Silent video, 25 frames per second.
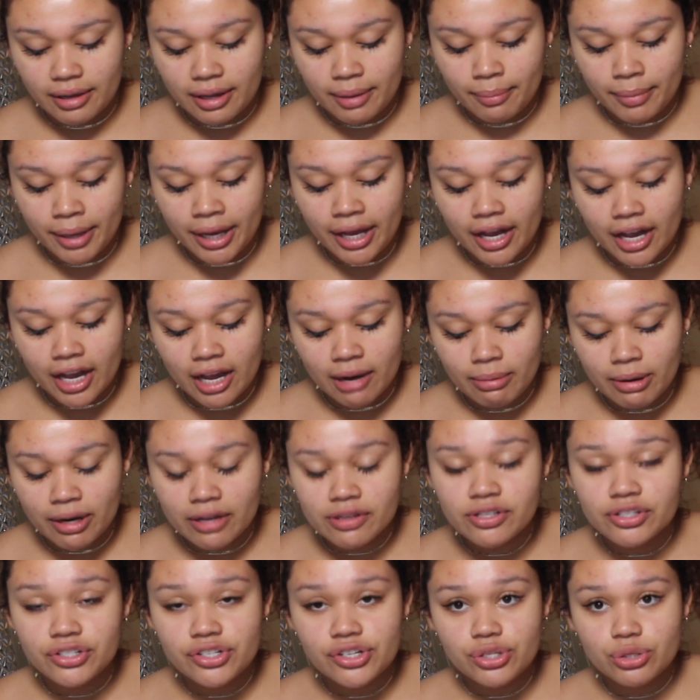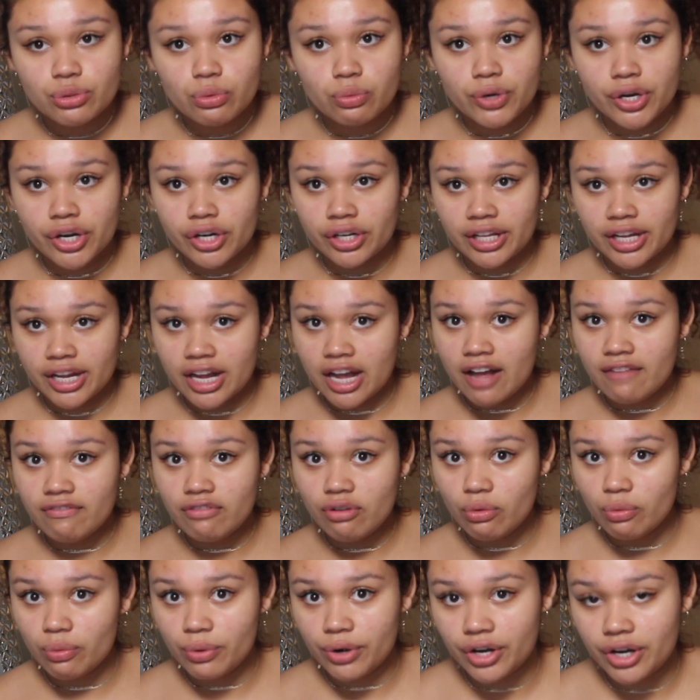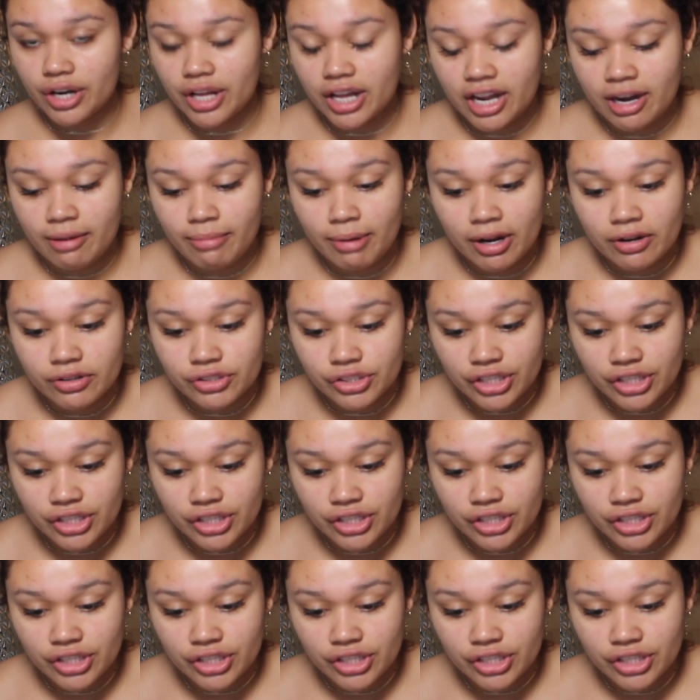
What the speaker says: my eyebrows are just weird. Like I have a weird eyebrow